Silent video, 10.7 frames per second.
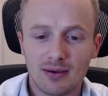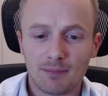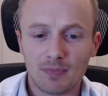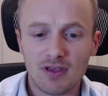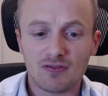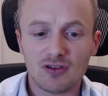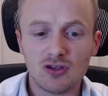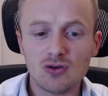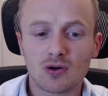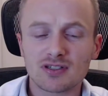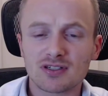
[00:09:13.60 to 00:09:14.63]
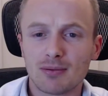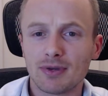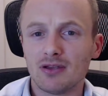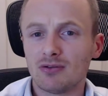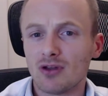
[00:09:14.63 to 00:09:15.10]
If you or
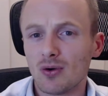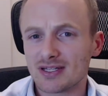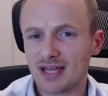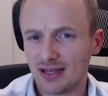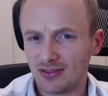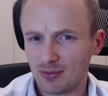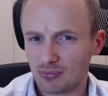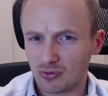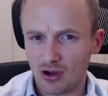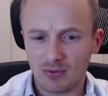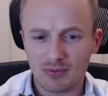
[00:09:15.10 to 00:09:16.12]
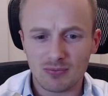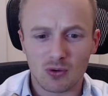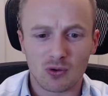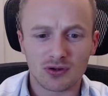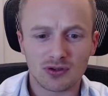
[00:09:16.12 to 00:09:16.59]
somebody you know has had that problem,
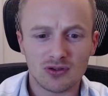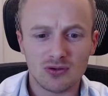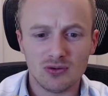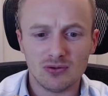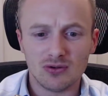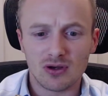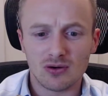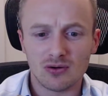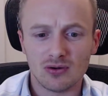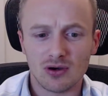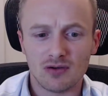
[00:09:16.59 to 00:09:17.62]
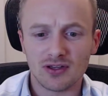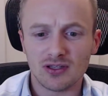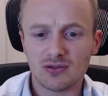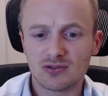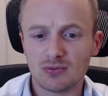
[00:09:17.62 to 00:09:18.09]
or you know of a
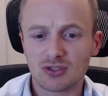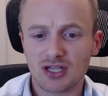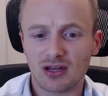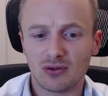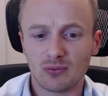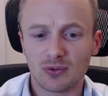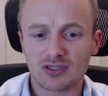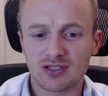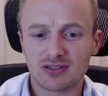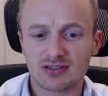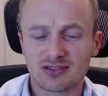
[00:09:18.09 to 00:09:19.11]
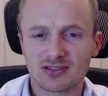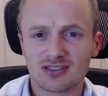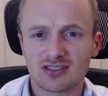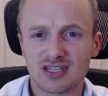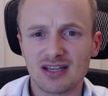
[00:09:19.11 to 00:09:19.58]
YouTube channel which is
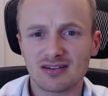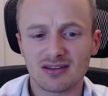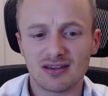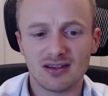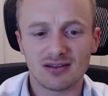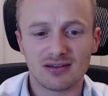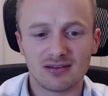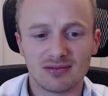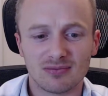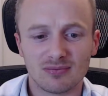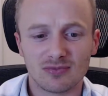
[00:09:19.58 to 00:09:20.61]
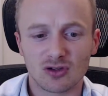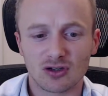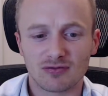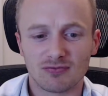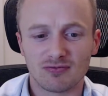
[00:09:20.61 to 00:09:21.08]
succinct in sort
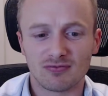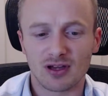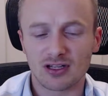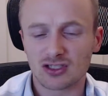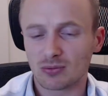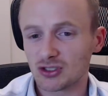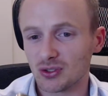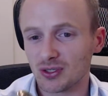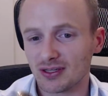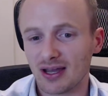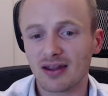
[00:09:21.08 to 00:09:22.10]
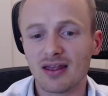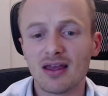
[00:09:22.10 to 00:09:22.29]
of troubleshooting that,